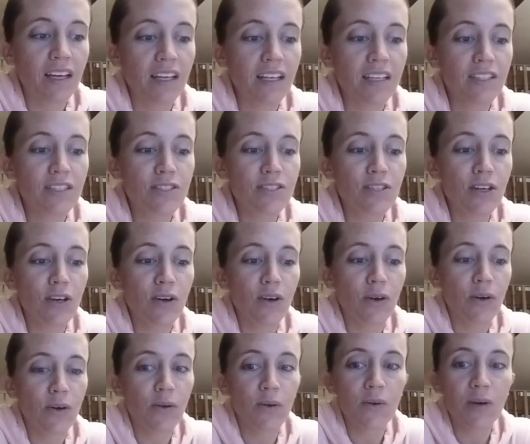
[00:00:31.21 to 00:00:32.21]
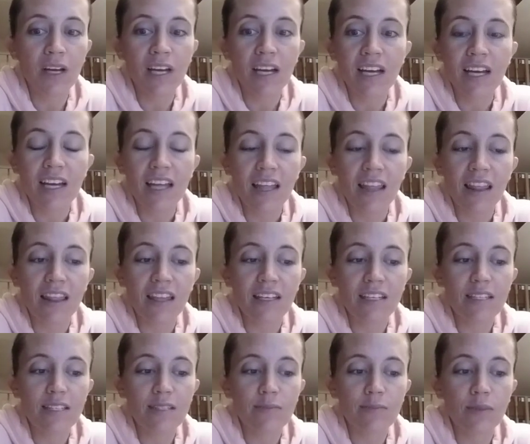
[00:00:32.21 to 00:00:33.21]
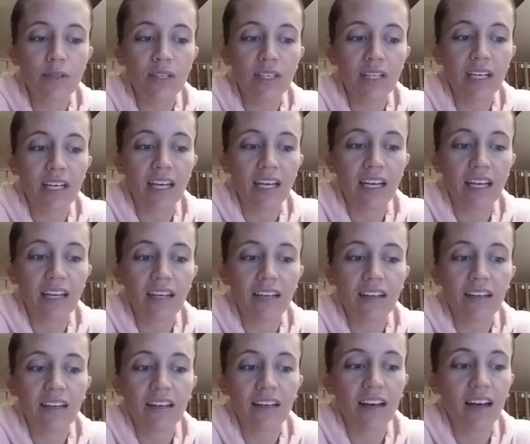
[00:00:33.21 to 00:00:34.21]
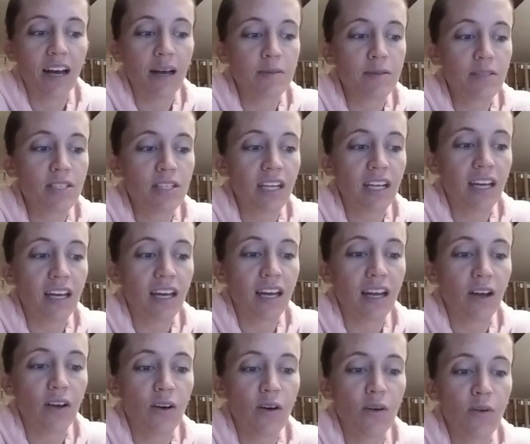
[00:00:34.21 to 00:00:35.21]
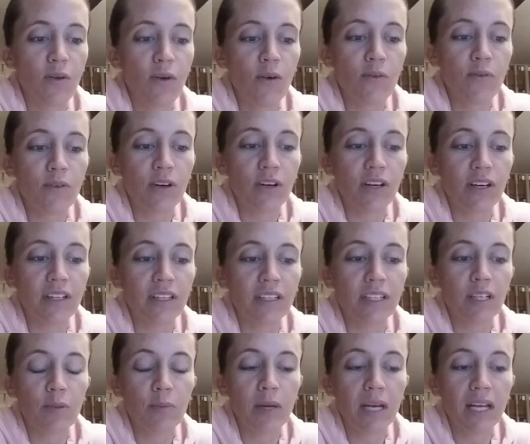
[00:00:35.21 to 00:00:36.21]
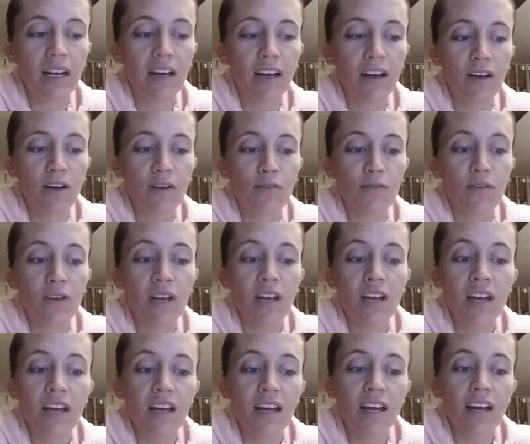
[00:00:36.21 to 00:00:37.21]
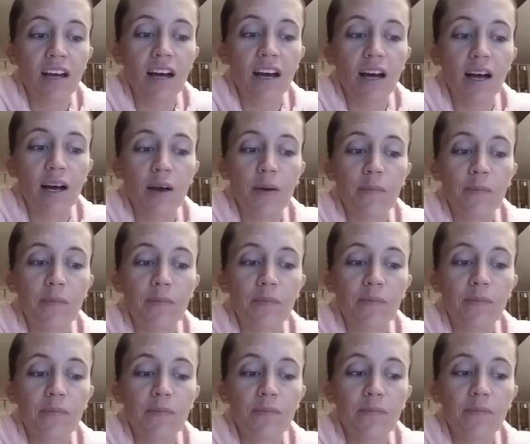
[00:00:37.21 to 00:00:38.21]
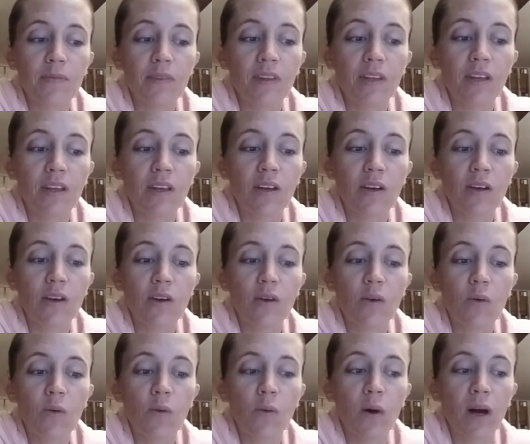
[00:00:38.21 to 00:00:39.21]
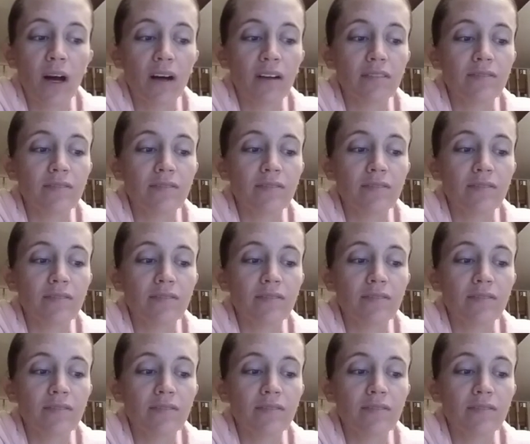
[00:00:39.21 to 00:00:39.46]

so this morning, I'm just going to kind of go over a little bit of, um, well,